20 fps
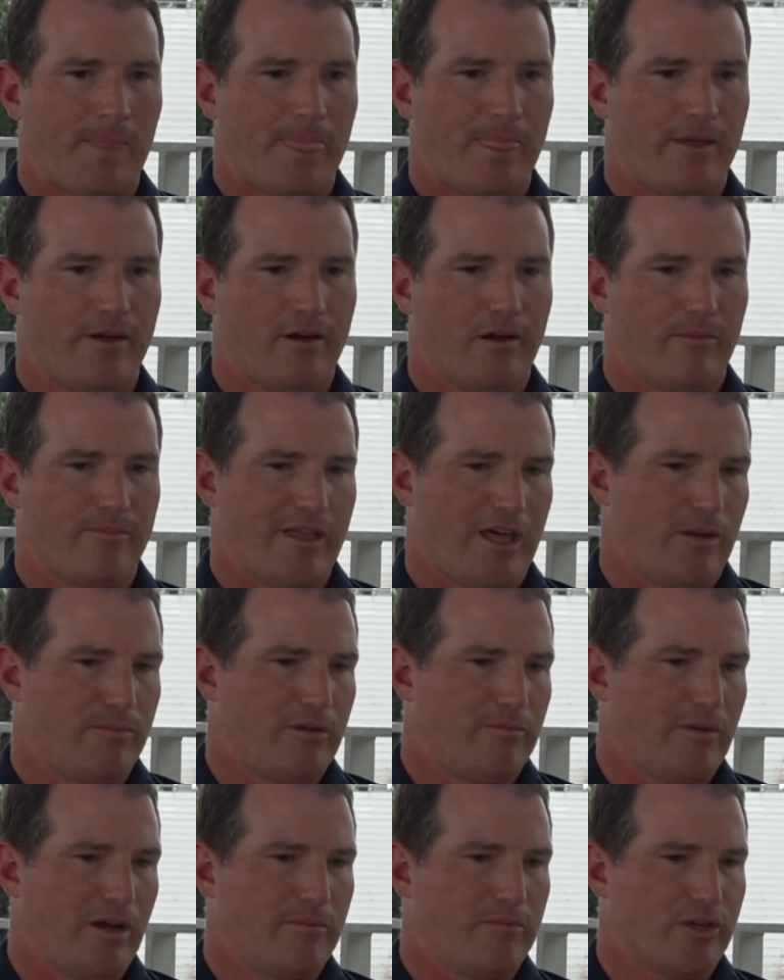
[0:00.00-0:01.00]
that'll
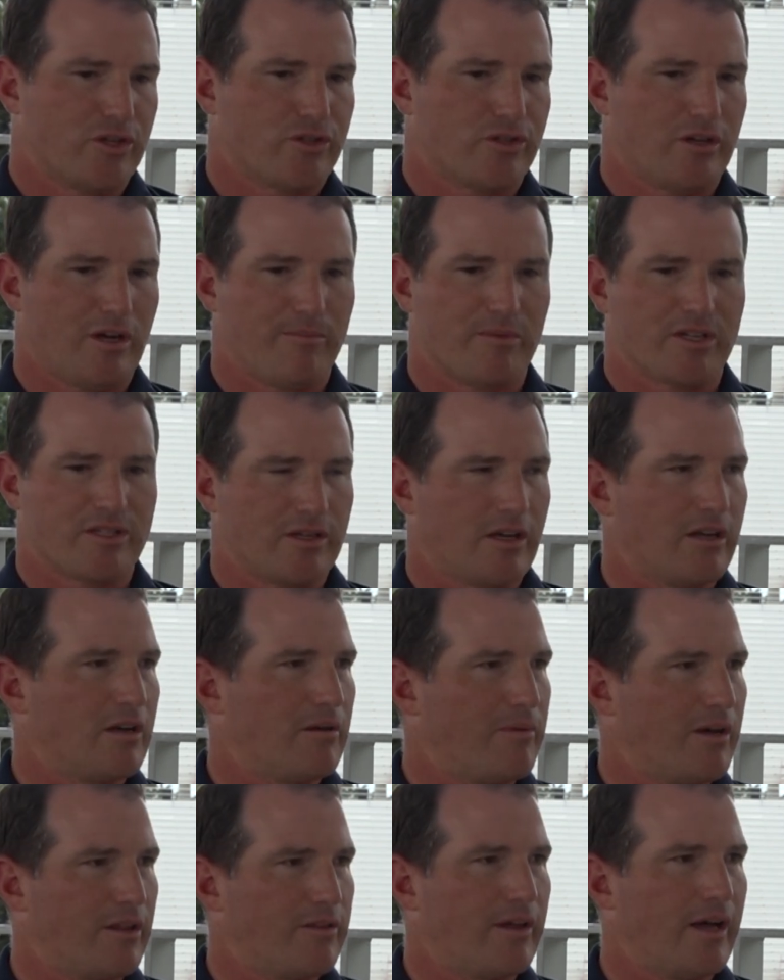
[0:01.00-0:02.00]
be my mission. I'm excited
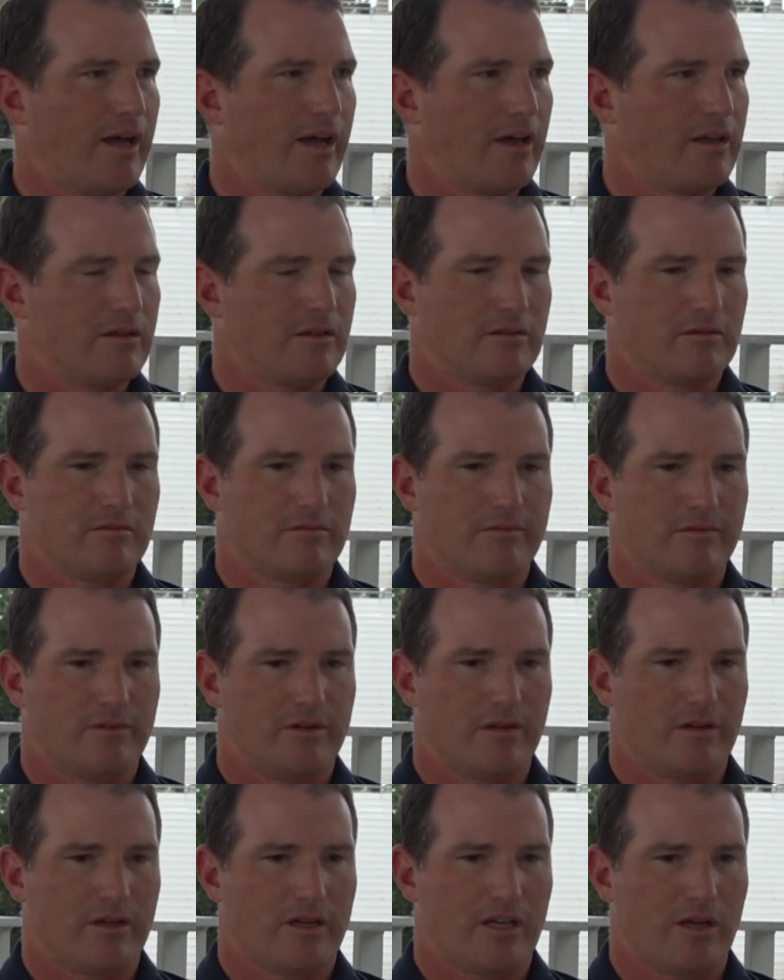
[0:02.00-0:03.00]
about that, and
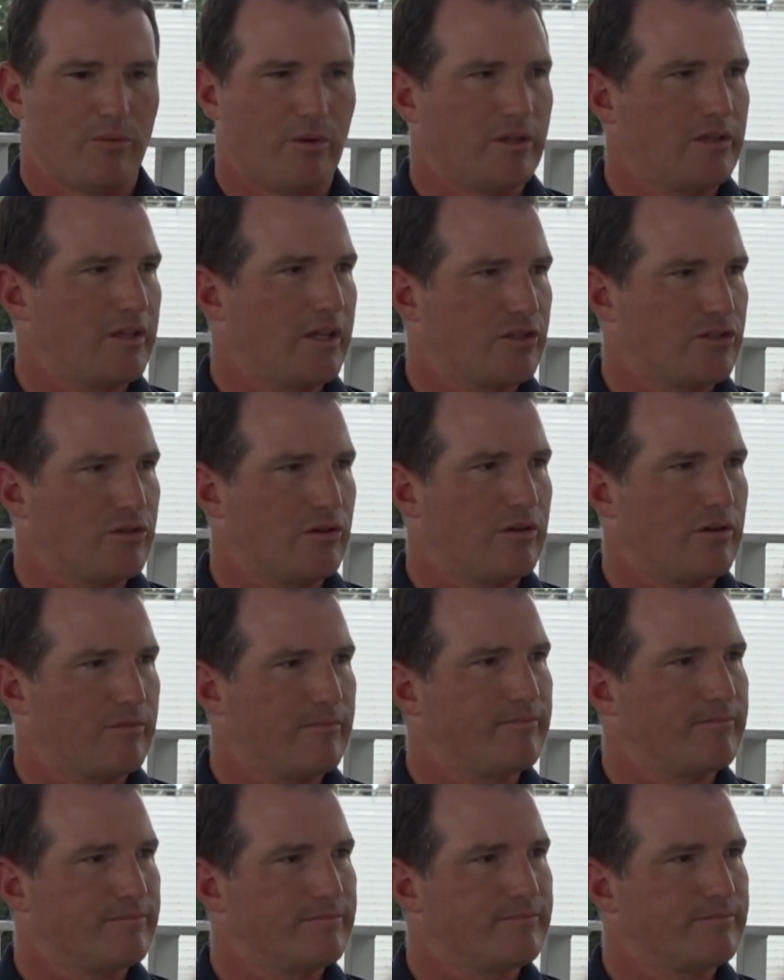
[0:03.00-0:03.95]
I can't wait to get started.